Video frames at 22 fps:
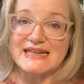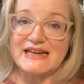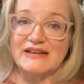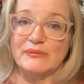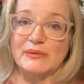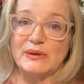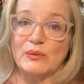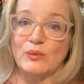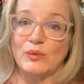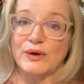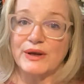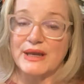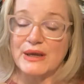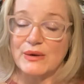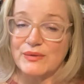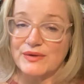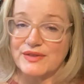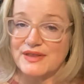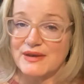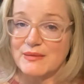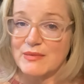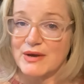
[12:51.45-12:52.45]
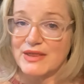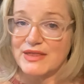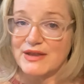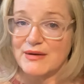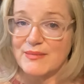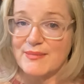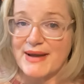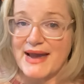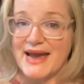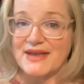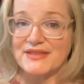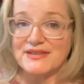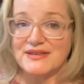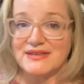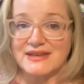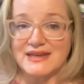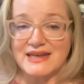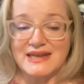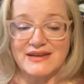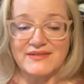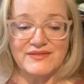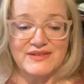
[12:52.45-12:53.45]
I've been working with them on their math in
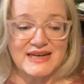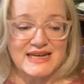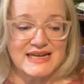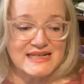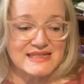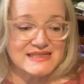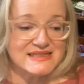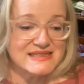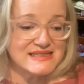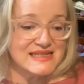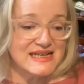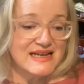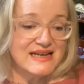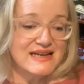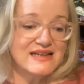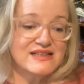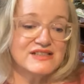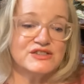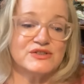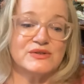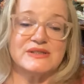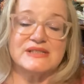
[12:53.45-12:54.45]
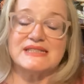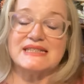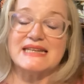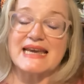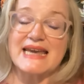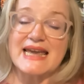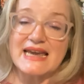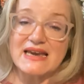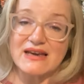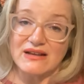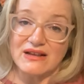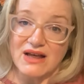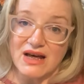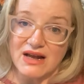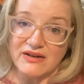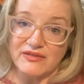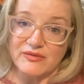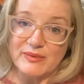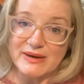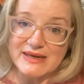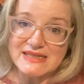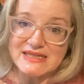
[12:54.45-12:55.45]
the evenings, so it's taking a lot
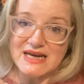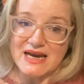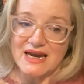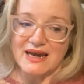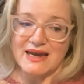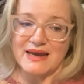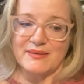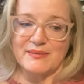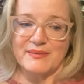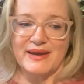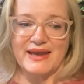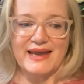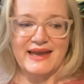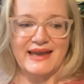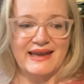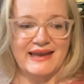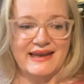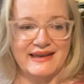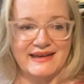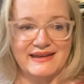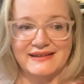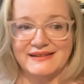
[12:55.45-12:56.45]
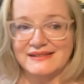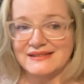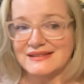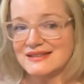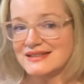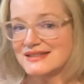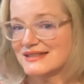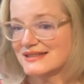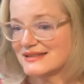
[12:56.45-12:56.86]
of my time, and